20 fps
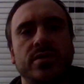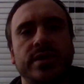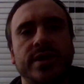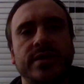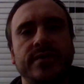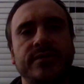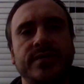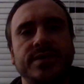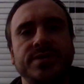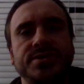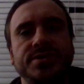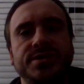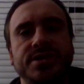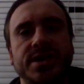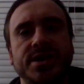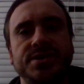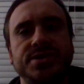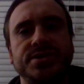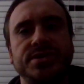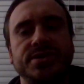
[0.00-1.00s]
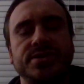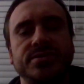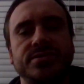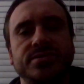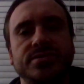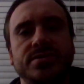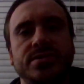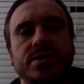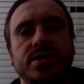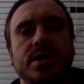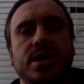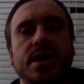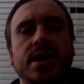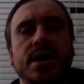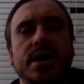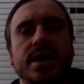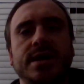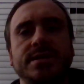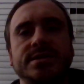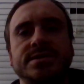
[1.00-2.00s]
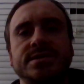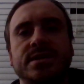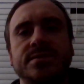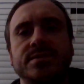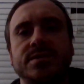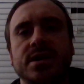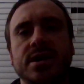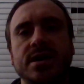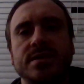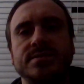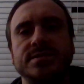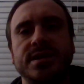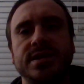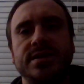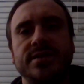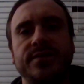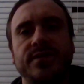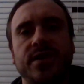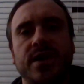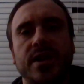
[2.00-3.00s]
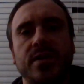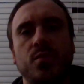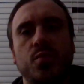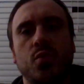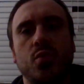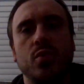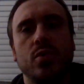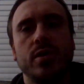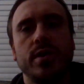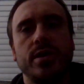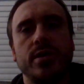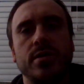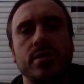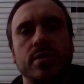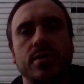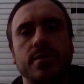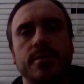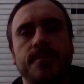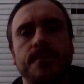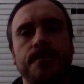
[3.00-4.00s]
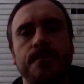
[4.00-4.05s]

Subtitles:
and vegetation, and sometimes a divine warrior,